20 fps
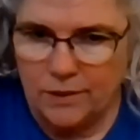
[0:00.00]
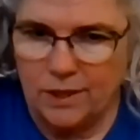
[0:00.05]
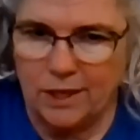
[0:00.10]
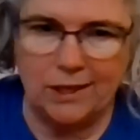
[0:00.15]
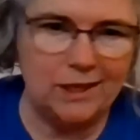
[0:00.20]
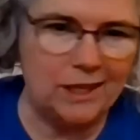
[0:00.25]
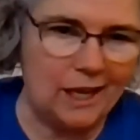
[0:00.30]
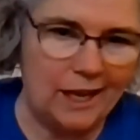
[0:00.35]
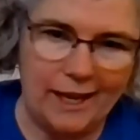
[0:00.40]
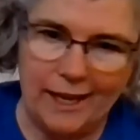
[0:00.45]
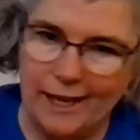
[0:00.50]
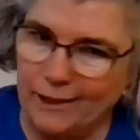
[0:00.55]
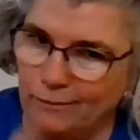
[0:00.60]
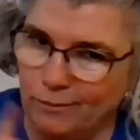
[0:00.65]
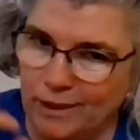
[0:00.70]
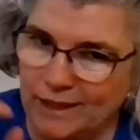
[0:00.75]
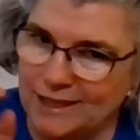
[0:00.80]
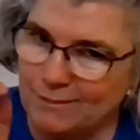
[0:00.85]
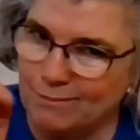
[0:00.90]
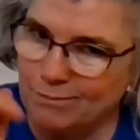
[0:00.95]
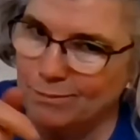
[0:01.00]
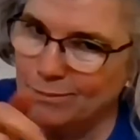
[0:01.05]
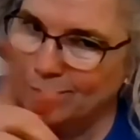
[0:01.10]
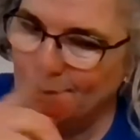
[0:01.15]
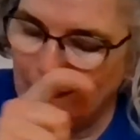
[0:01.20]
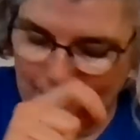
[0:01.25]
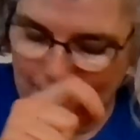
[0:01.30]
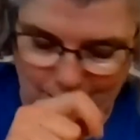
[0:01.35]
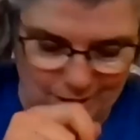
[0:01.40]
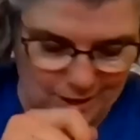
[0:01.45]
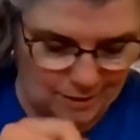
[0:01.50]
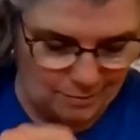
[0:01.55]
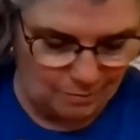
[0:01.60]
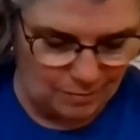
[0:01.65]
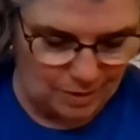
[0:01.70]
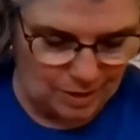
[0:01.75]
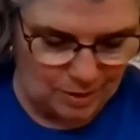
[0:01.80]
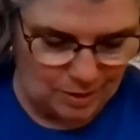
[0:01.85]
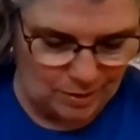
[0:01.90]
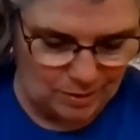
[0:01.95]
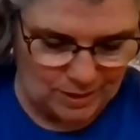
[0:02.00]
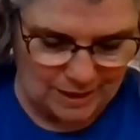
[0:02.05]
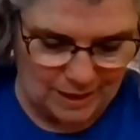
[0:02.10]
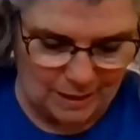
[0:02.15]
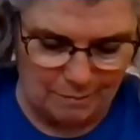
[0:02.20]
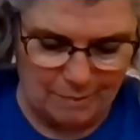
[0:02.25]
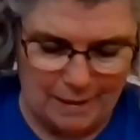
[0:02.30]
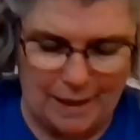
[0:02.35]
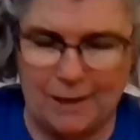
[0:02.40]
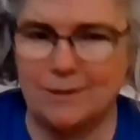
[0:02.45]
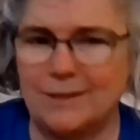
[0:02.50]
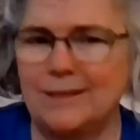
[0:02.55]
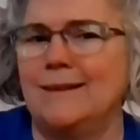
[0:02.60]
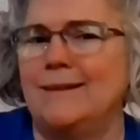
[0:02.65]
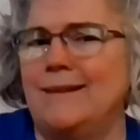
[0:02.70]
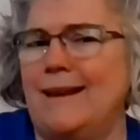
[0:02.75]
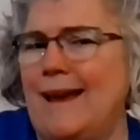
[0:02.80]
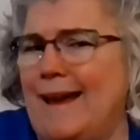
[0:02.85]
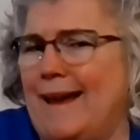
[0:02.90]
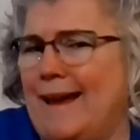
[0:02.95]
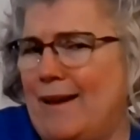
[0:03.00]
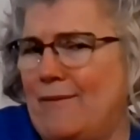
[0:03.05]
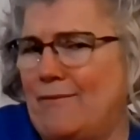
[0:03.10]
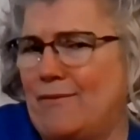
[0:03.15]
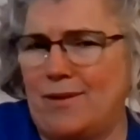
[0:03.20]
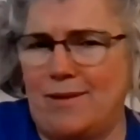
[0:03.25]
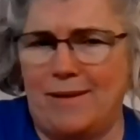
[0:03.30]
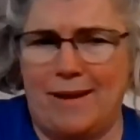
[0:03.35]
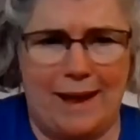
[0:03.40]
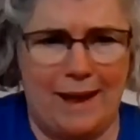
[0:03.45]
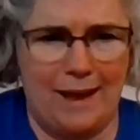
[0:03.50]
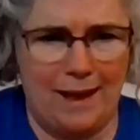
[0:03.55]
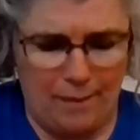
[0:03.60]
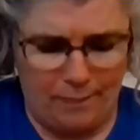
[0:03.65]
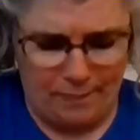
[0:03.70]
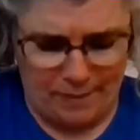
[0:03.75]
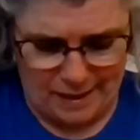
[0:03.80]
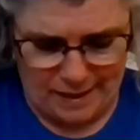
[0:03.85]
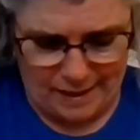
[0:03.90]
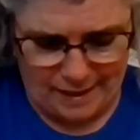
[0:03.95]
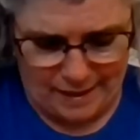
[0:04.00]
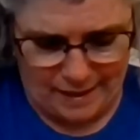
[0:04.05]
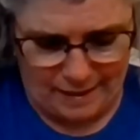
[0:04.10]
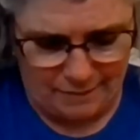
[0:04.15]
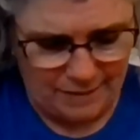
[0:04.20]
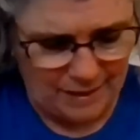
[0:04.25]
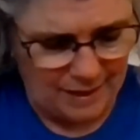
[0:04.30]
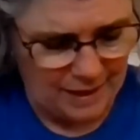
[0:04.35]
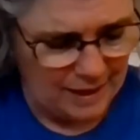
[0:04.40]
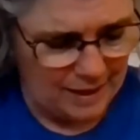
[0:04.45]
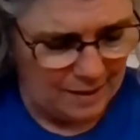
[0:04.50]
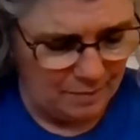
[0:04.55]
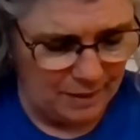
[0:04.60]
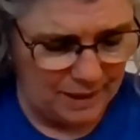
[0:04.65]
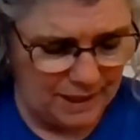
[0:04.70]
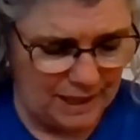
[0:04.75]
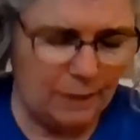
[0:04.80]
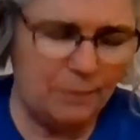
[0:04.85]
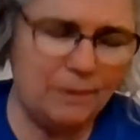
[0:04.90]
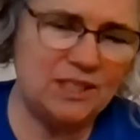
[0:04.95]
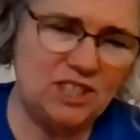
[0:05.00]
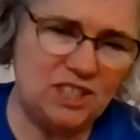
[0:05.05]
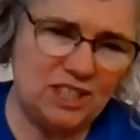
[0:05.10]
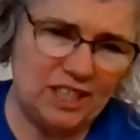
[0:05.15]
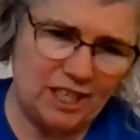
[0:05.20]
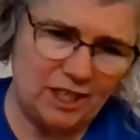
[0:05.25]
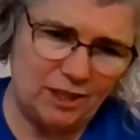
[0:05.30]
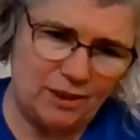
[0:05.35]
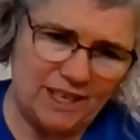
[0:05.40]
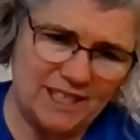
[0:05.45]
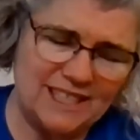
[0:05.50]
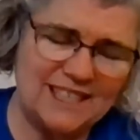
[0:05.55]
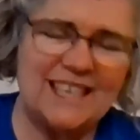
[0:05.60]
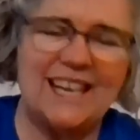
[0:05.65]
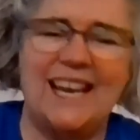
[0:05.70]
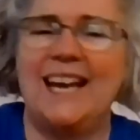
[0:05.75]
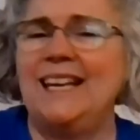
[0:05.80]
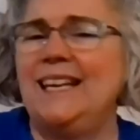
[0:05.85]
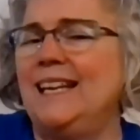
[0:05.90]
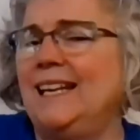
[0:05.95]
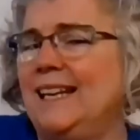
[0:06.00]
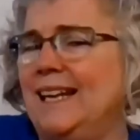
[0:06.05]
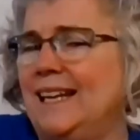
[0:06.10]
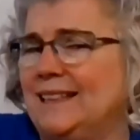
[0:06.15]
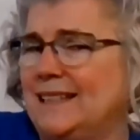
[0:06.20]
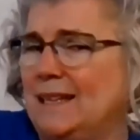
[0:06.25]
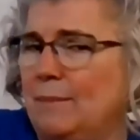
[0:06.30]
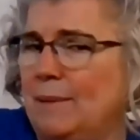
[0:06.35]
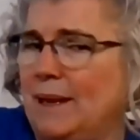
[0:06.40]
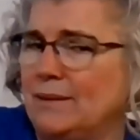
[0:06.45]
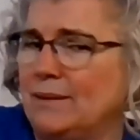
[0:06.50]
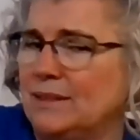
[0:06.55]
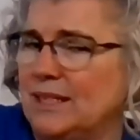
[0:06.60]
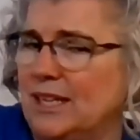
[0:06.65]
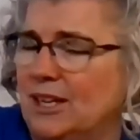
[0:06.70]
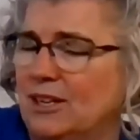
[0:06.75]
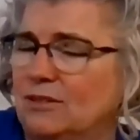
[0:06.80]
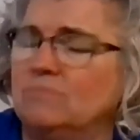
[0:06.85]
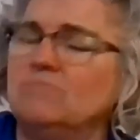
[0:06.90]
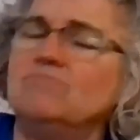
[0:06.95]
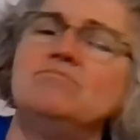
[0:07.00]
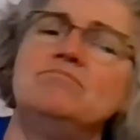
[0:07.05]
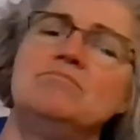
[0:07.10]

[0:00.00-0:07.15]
The lion was much amused that a mouse could ever help him, but he was generous, and he let the mouse go.